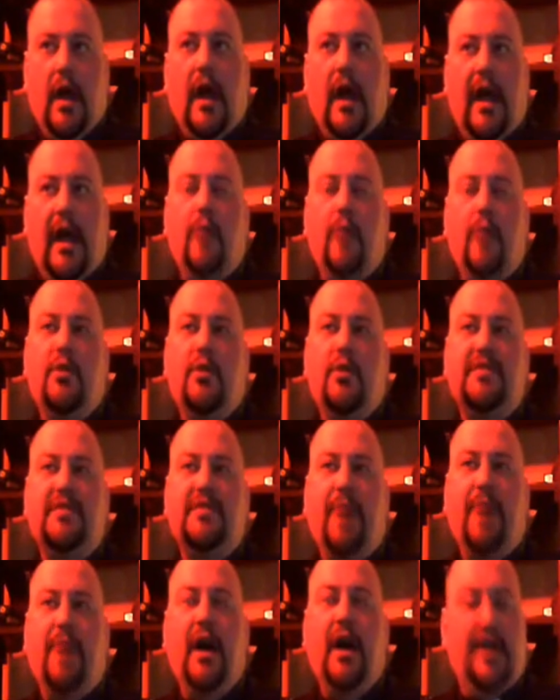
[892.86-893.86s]
Ham was
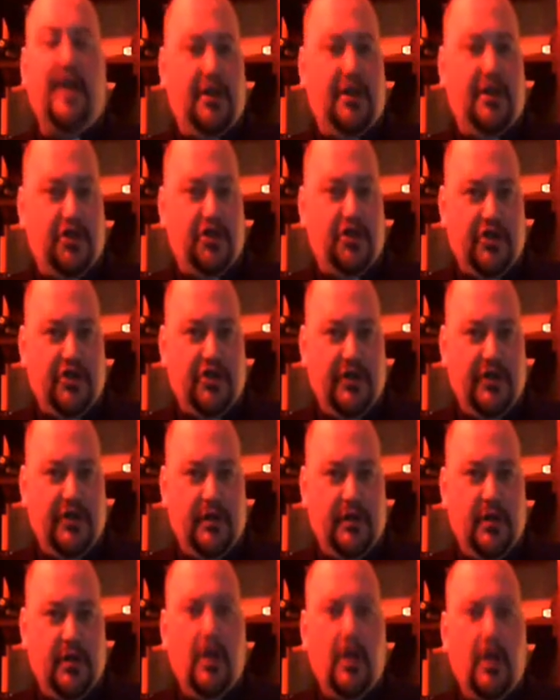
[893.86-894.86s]
punished
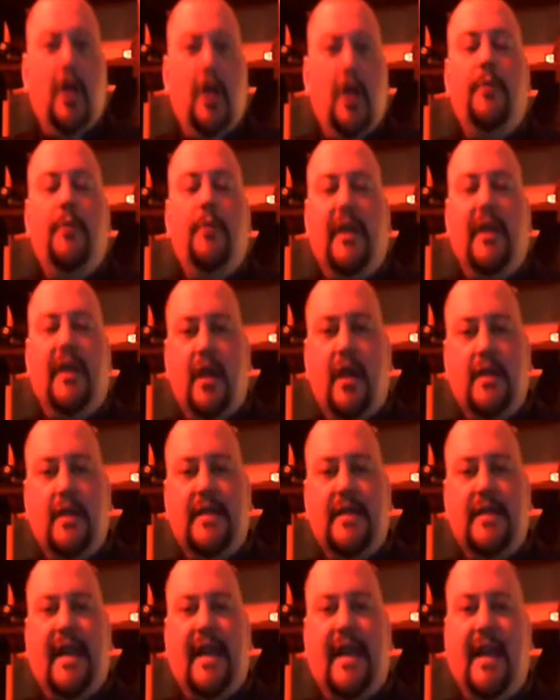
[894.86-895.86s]

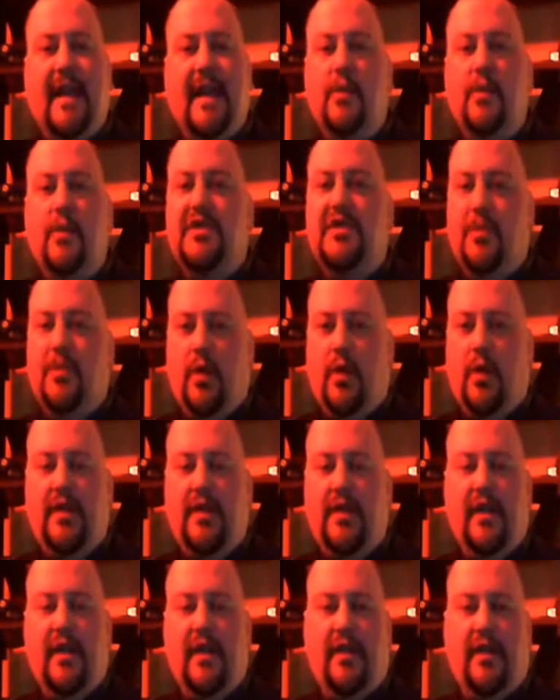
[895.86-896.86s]
because he was the
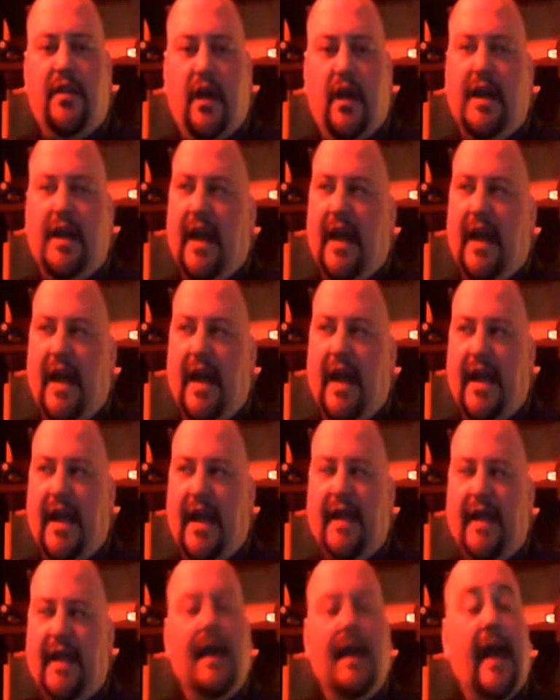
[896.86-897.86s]
one that thought,
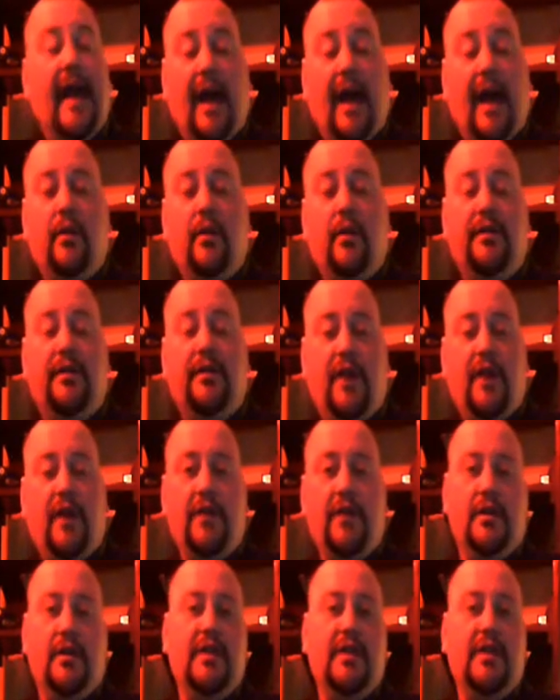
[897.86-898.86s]
hey, our
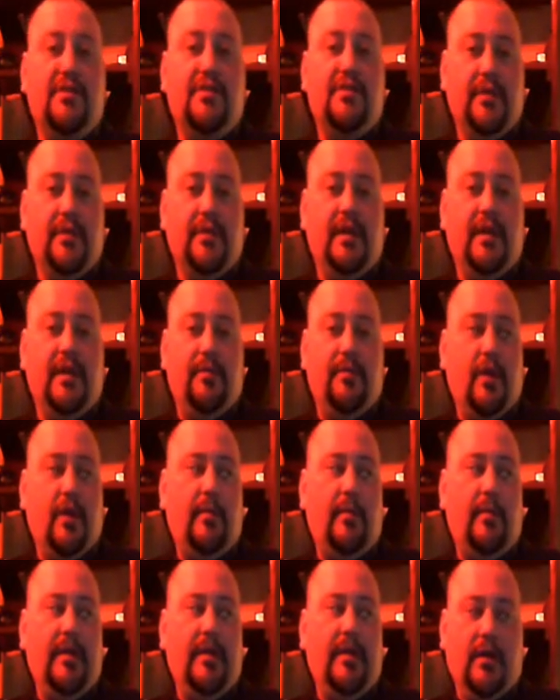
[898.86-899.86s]
father is really
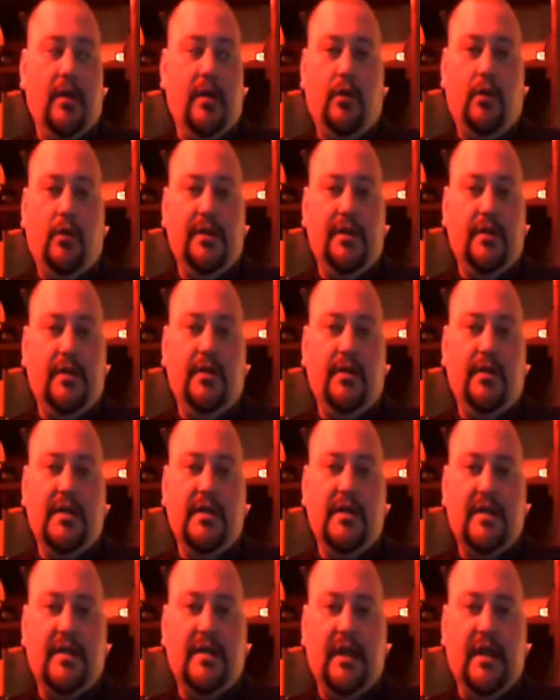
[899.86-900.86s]
probably cold here in
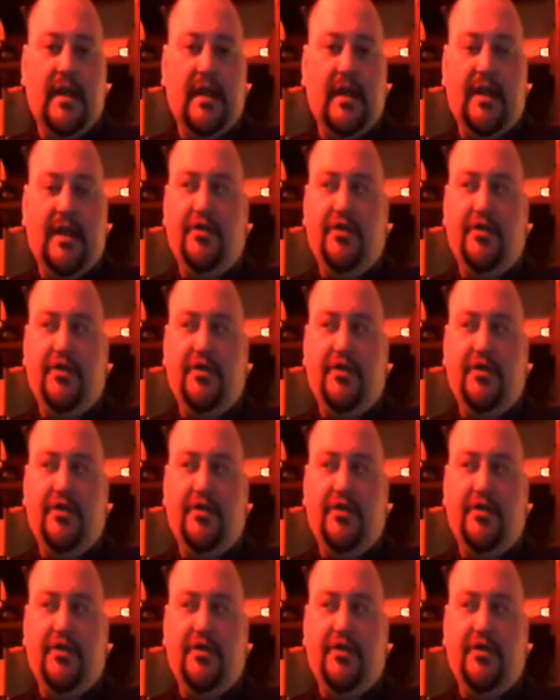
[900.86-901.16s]
this tent.